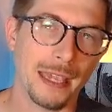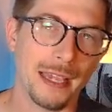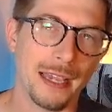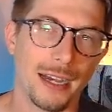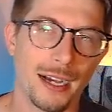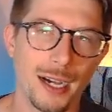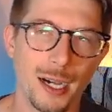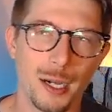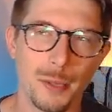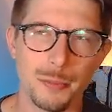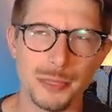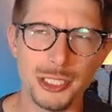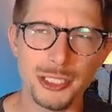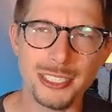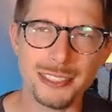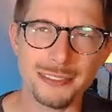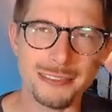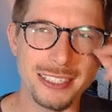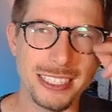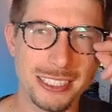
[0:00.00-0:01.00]
But you
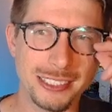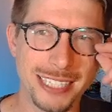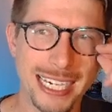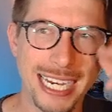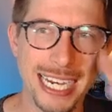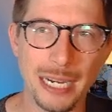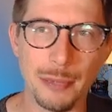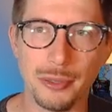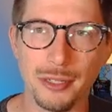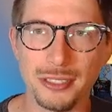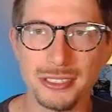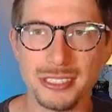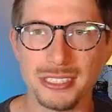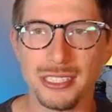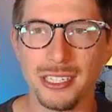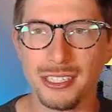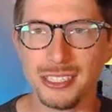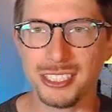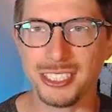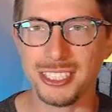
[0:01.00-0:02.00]
can run Dragon Pulse
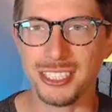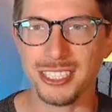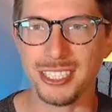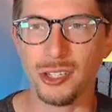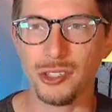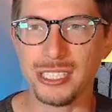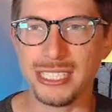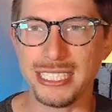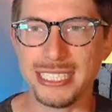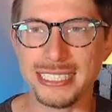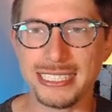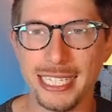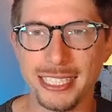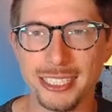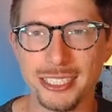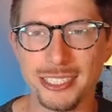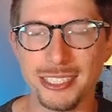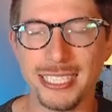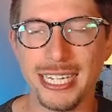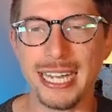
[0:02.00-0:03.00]
on your Alolan
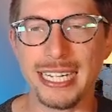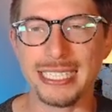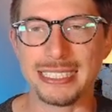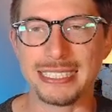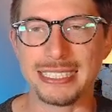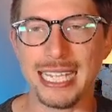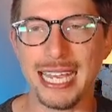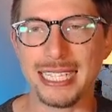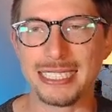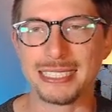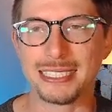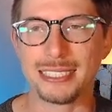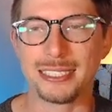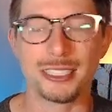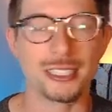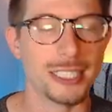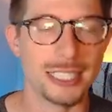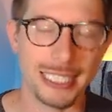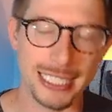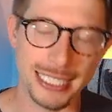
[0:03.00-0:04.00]
Exeggutor, and it's actually,
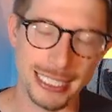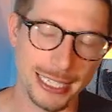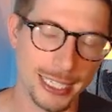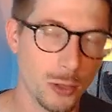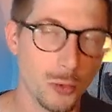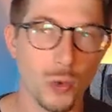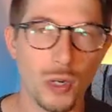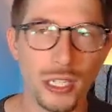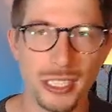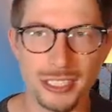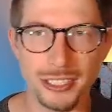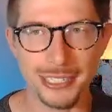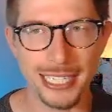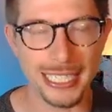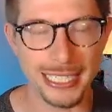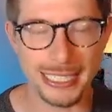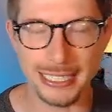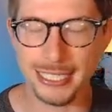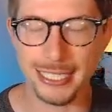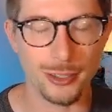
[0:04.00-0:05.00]
you're going to get there 1
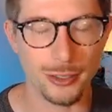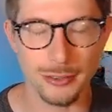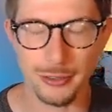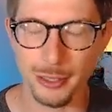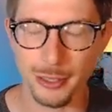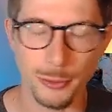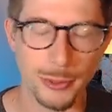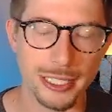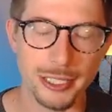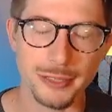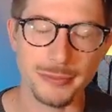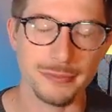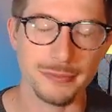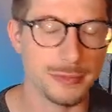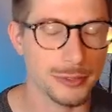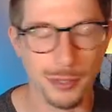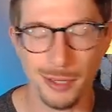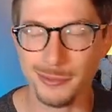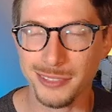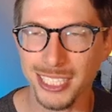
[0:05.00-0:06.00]
Dragon Tail quicker.
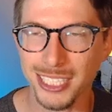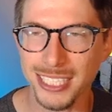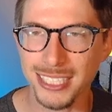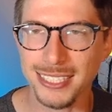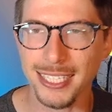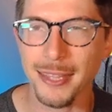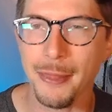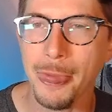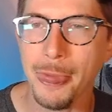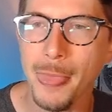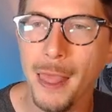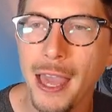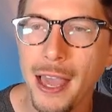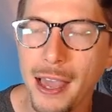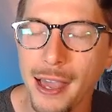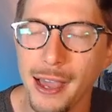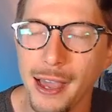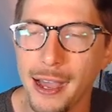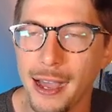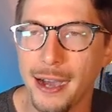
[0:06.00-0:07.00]
That's what I'm trying to say.
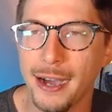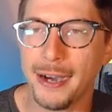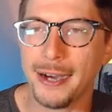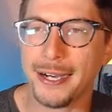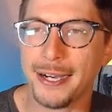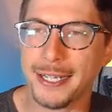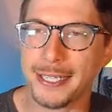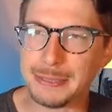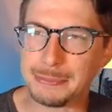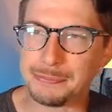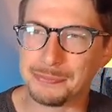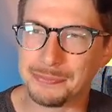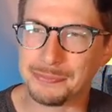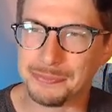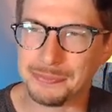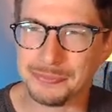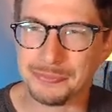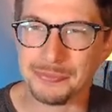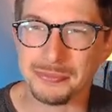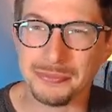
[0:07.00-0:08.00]
And
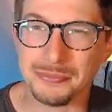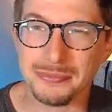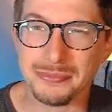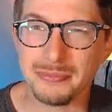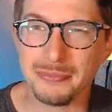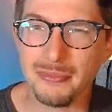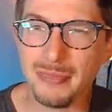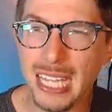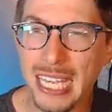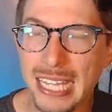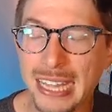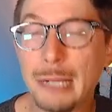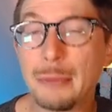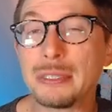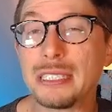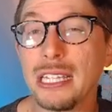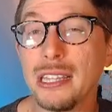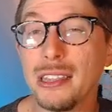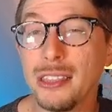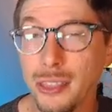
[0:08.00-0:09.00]
there
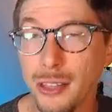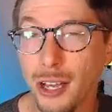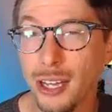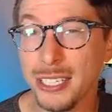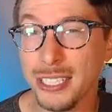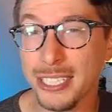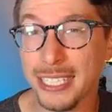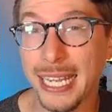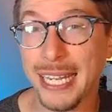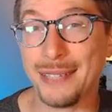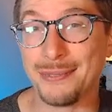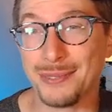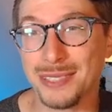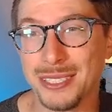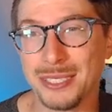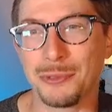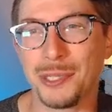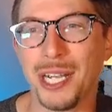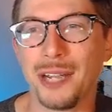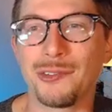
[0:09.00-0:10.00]
was a lot of
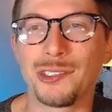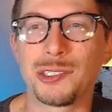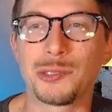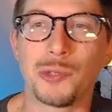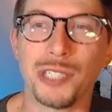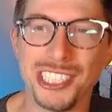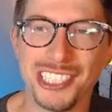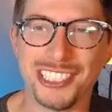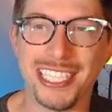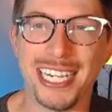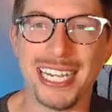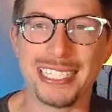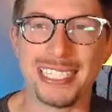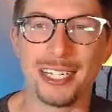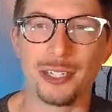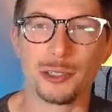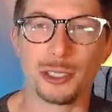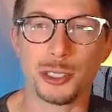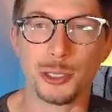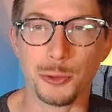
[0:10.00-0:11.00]
games where I was 1 Dragon
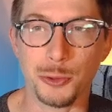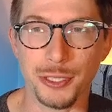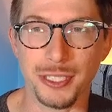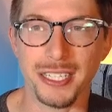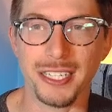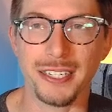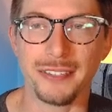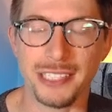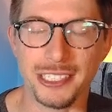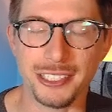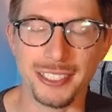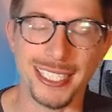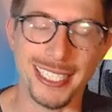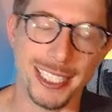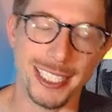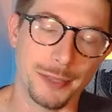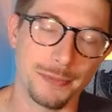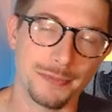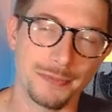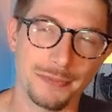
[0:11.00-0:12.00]
Tail short of the
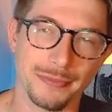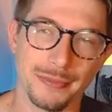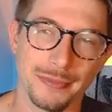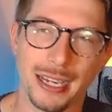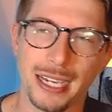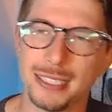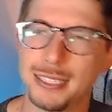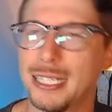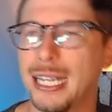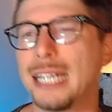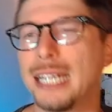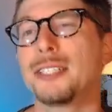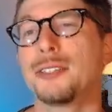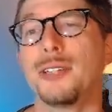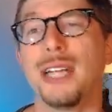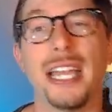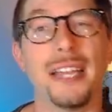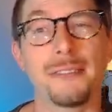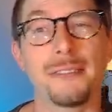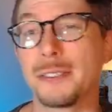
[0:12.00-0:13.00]
Draco. I
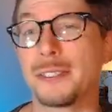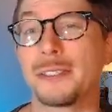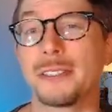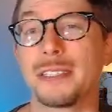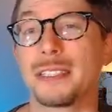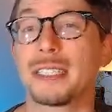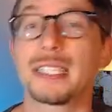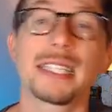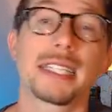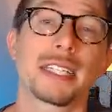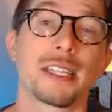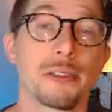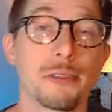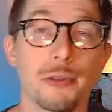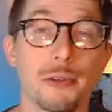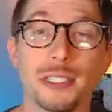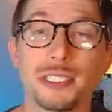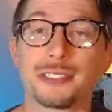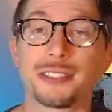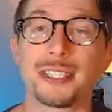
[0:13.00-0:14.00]
don't ever get to
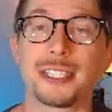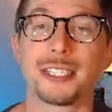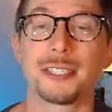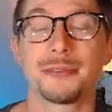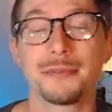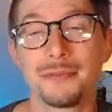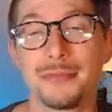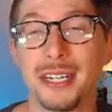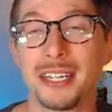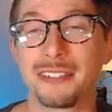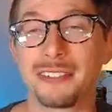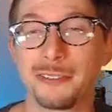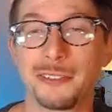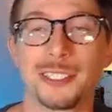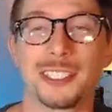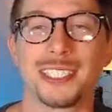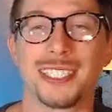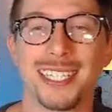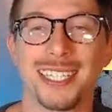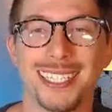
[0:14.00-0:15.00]
throw a Draco,
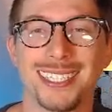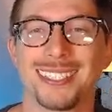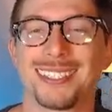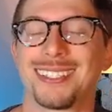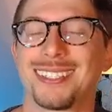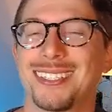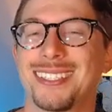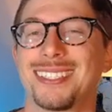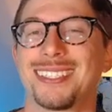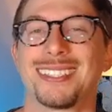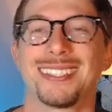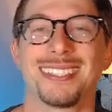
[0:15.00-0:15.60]
unfortunately. Like,